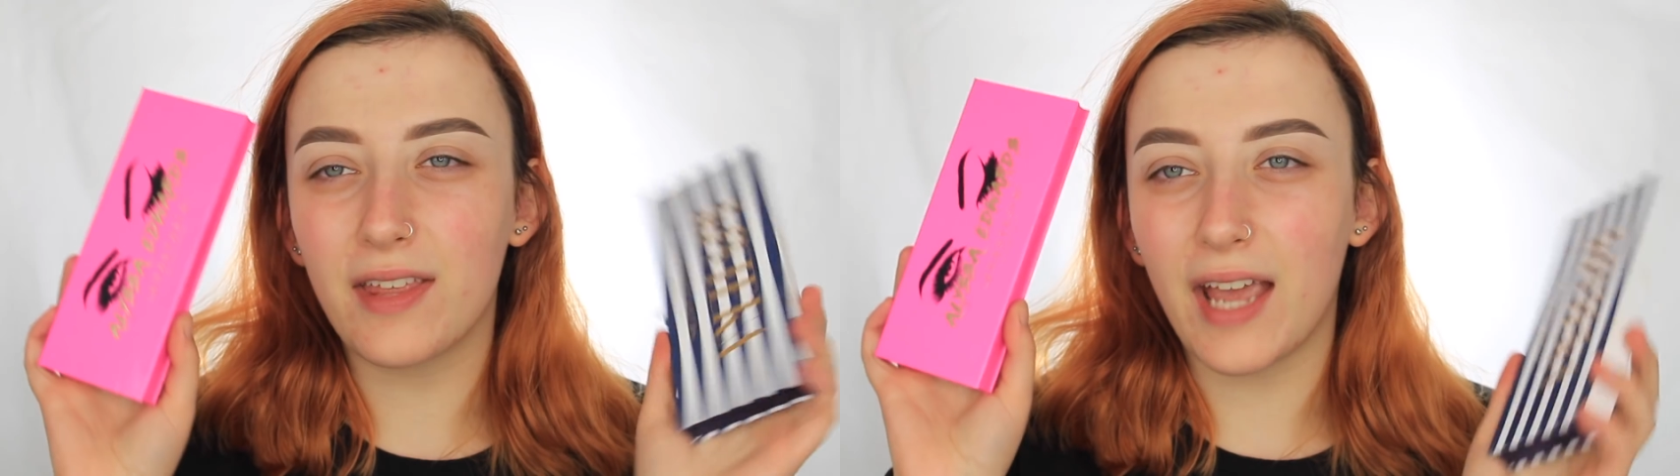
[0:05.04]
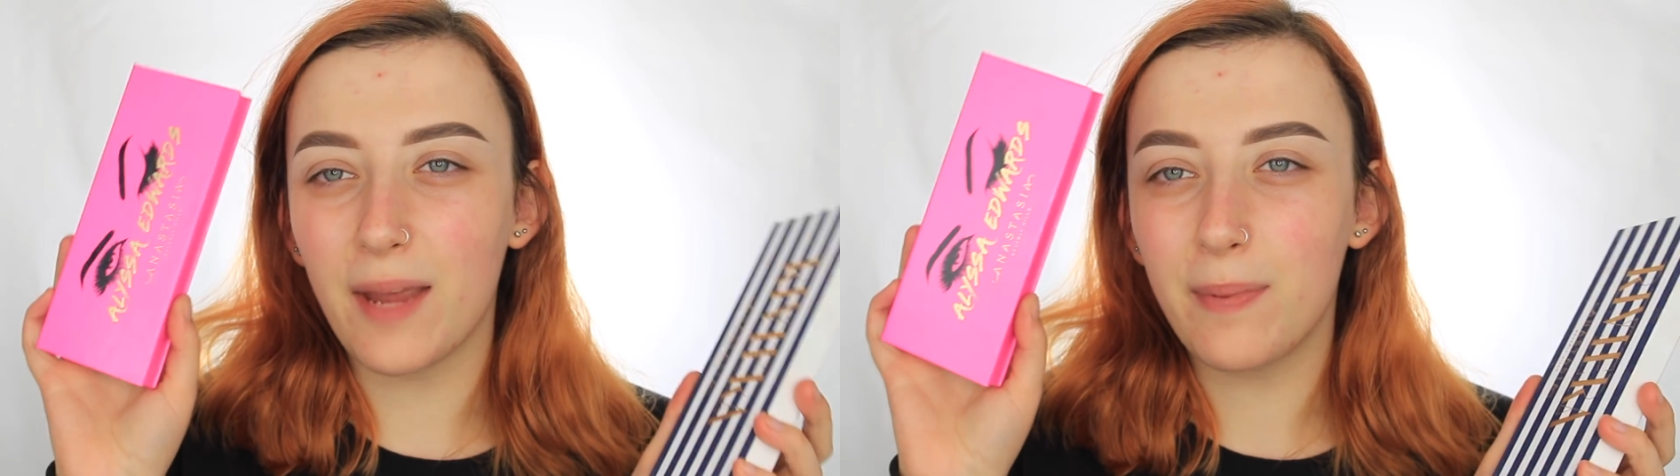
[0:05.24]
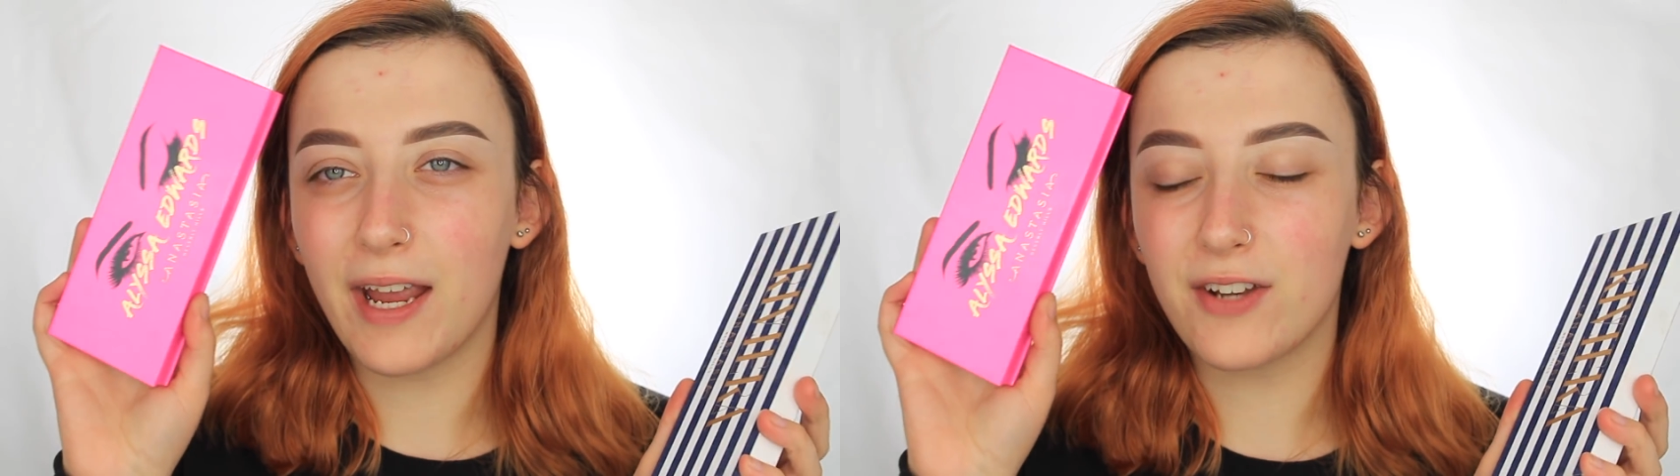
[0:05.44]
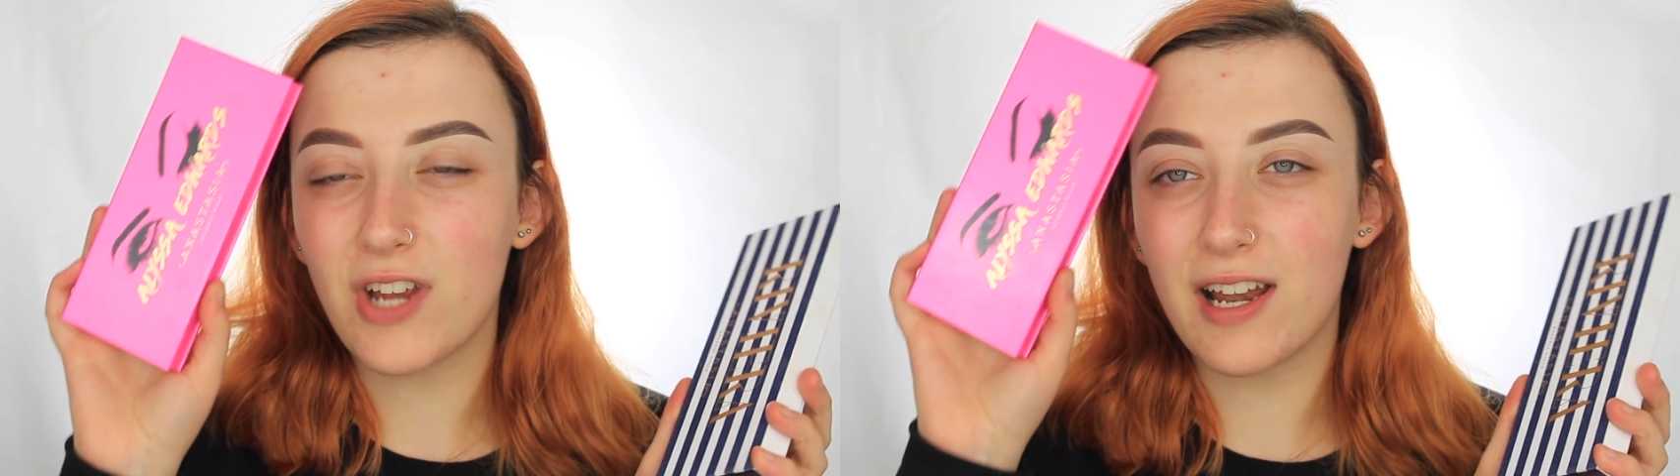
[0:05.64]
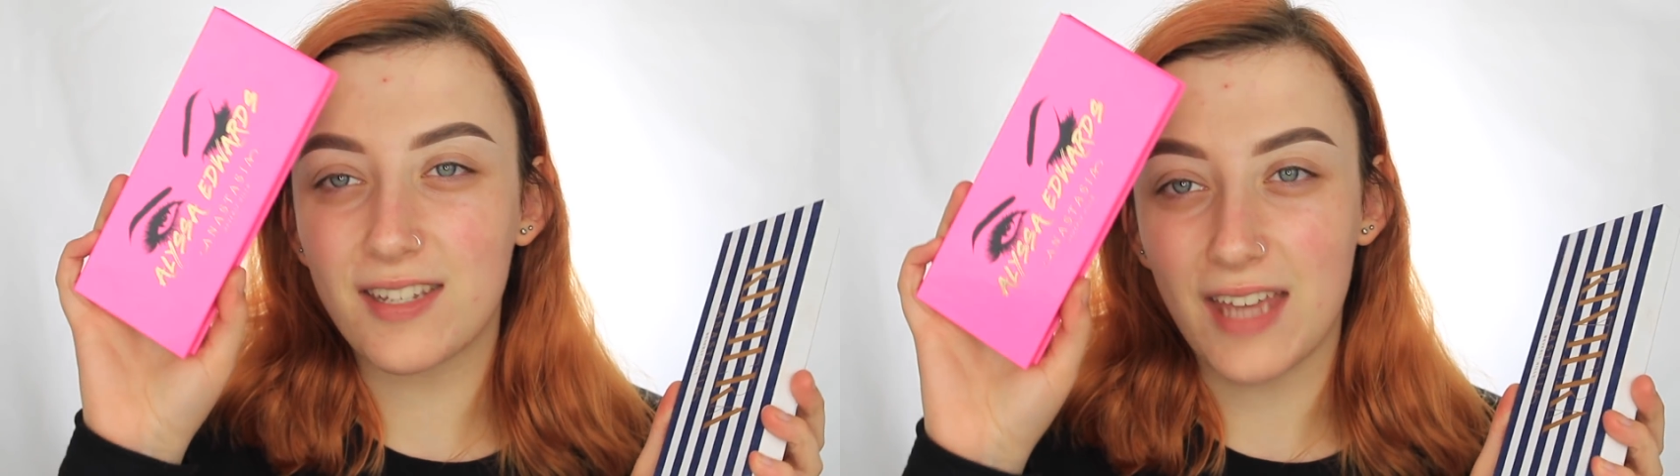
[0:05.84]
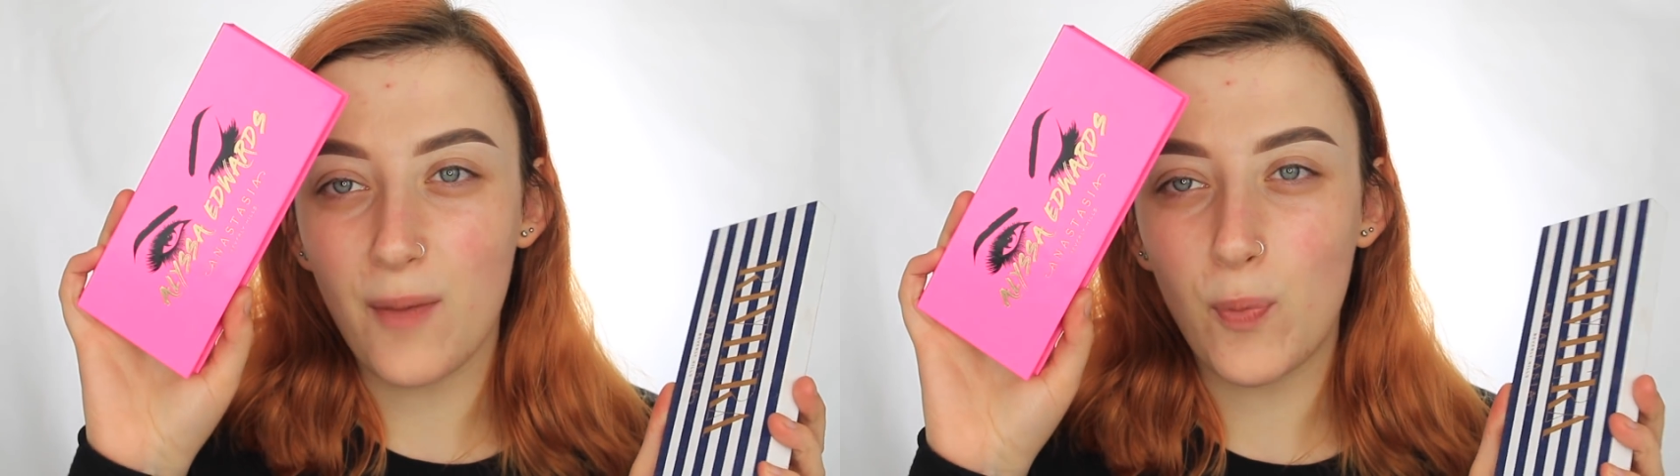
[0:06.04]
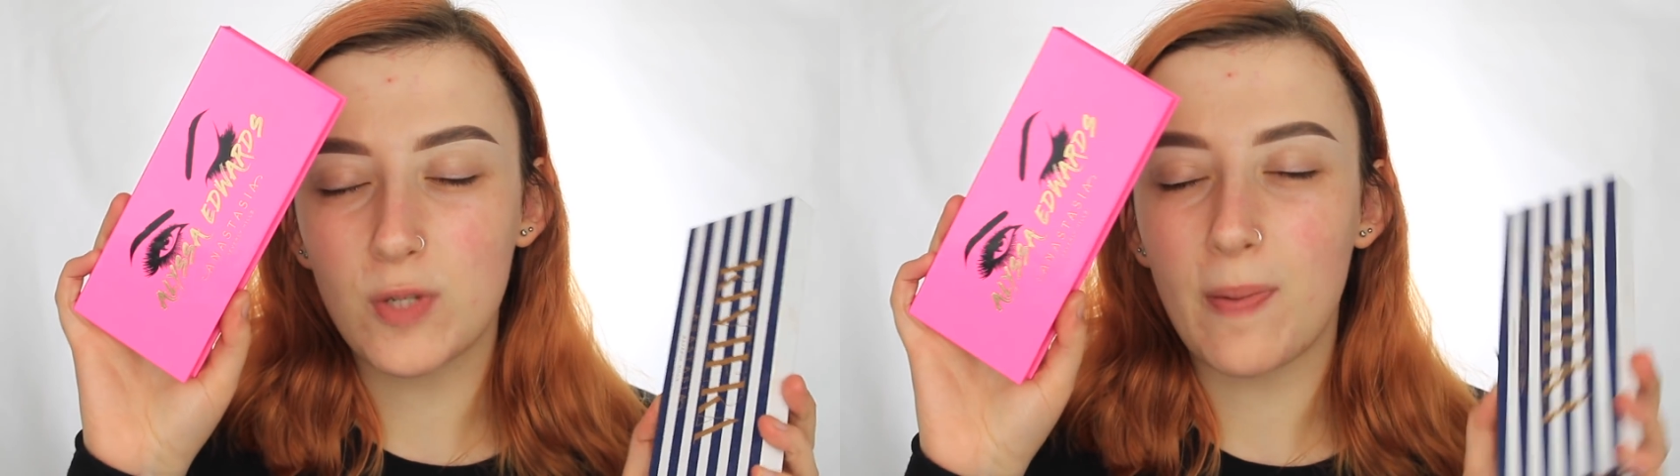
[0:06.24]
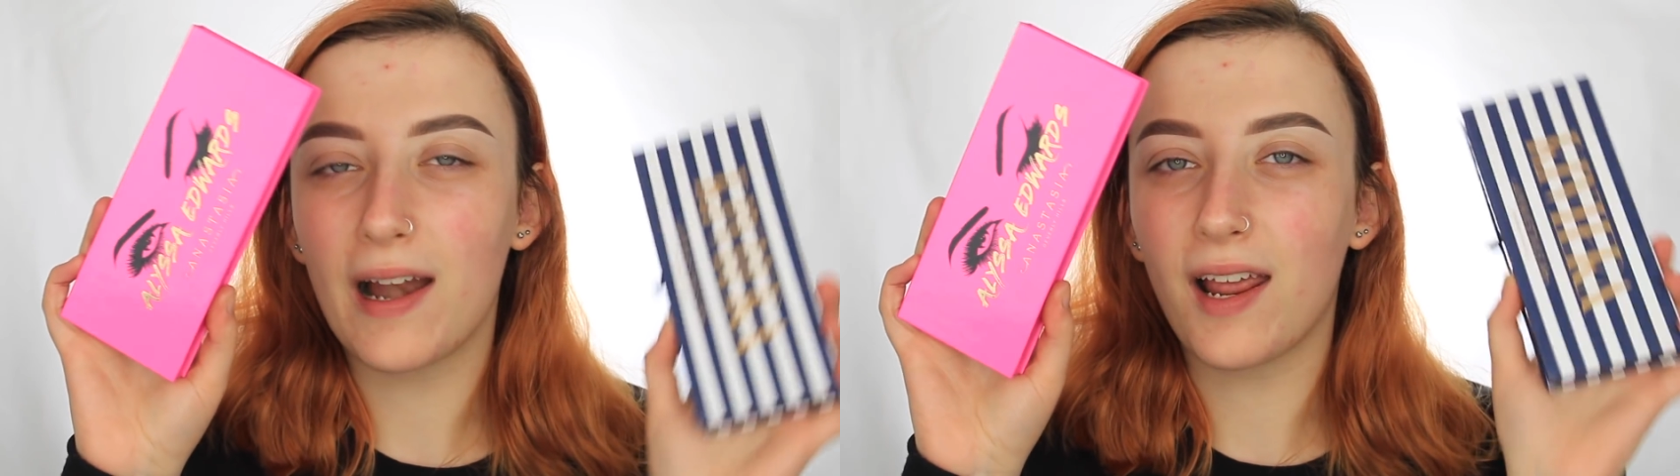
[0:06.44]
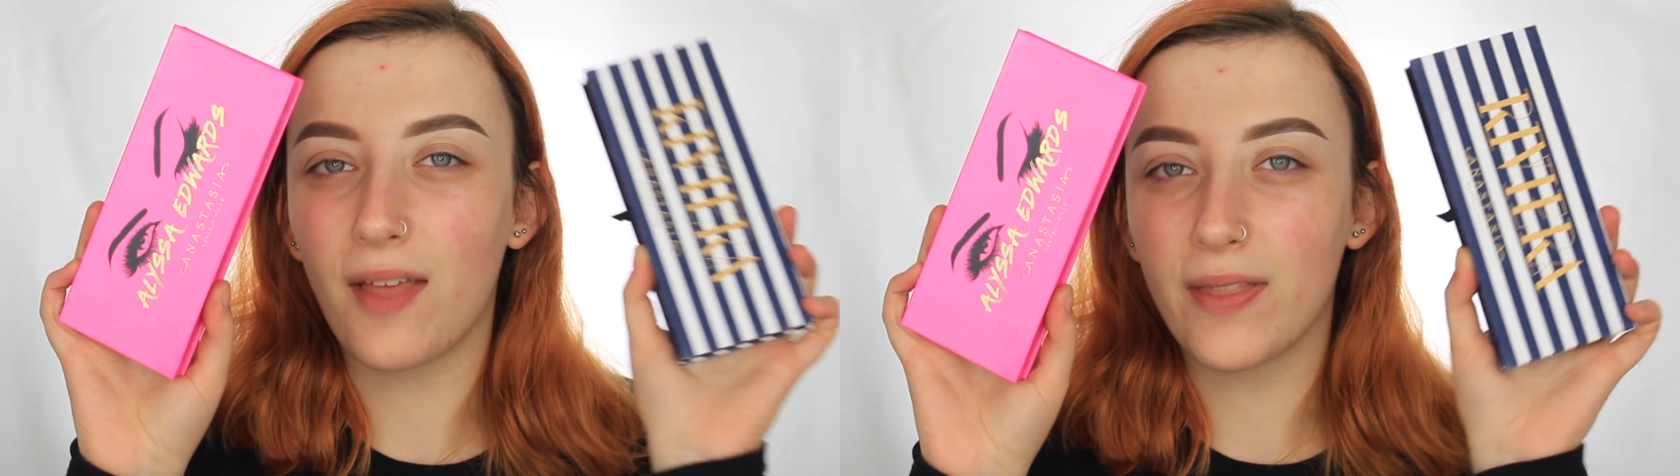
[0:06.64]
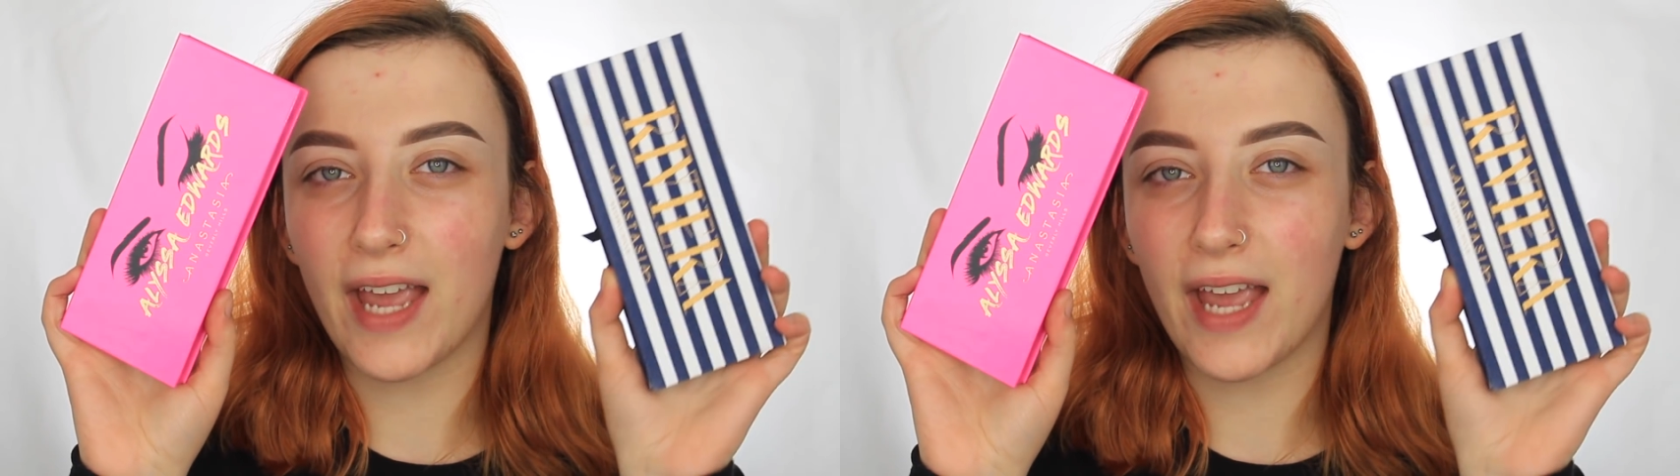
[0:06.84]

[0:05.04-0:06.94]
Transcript: the ABH Alyssa Edwards palette and the